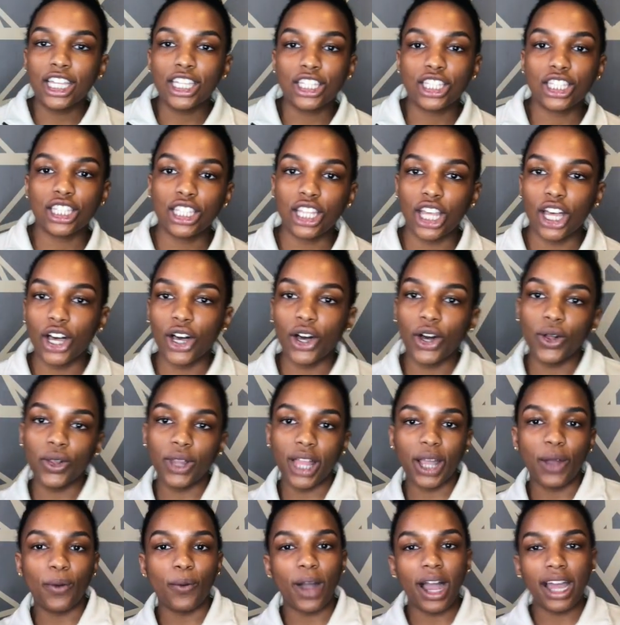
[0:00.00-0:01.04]
so
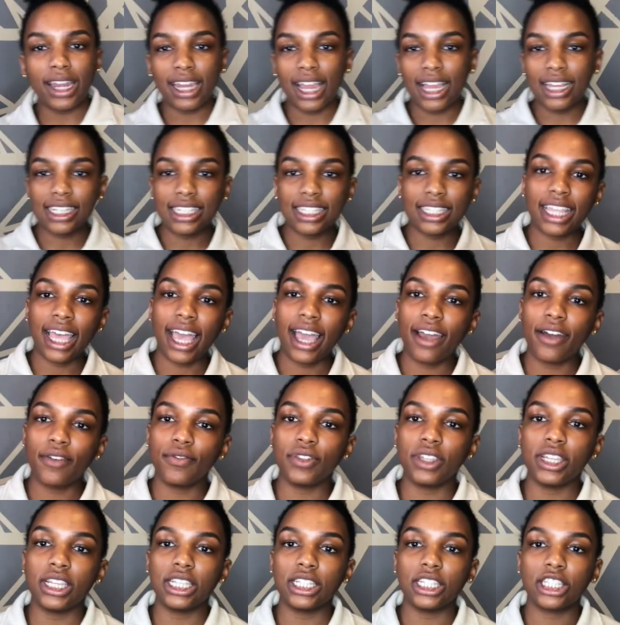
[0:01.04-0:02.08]
like why not just
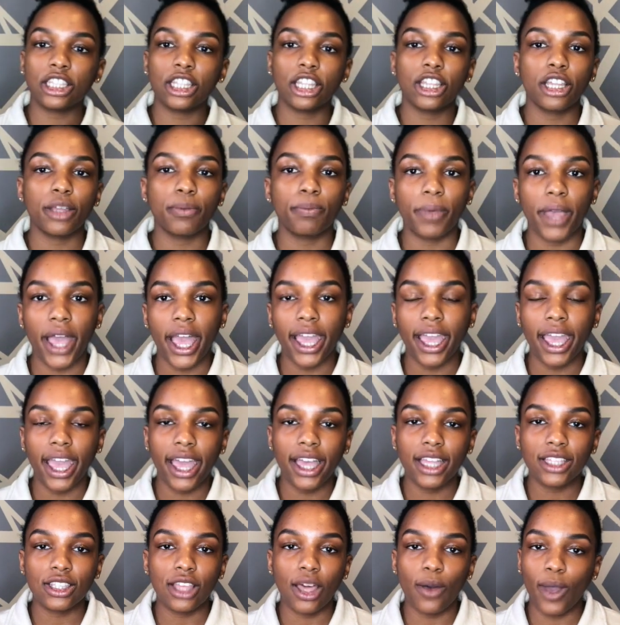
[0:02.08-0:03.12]
have these to look back
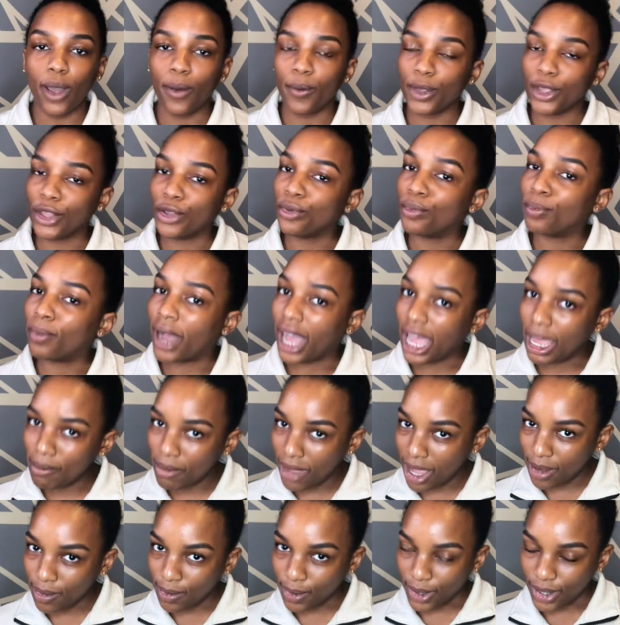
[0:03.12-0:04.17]
at, so that when you buy
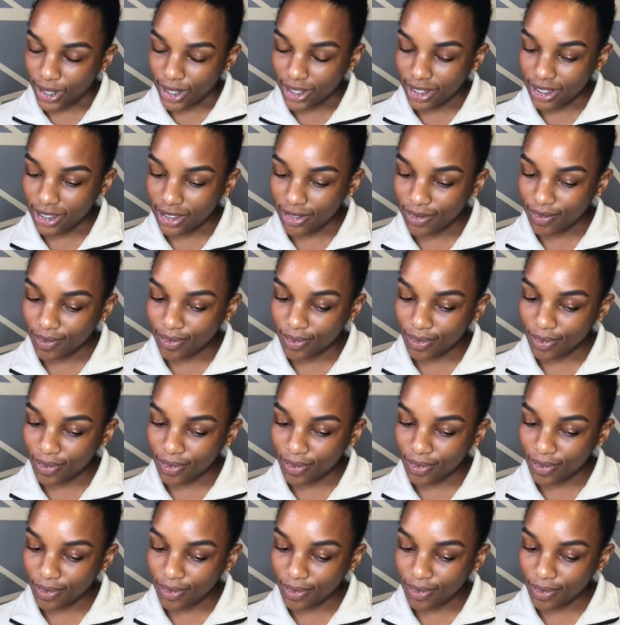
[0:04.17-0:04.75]
my book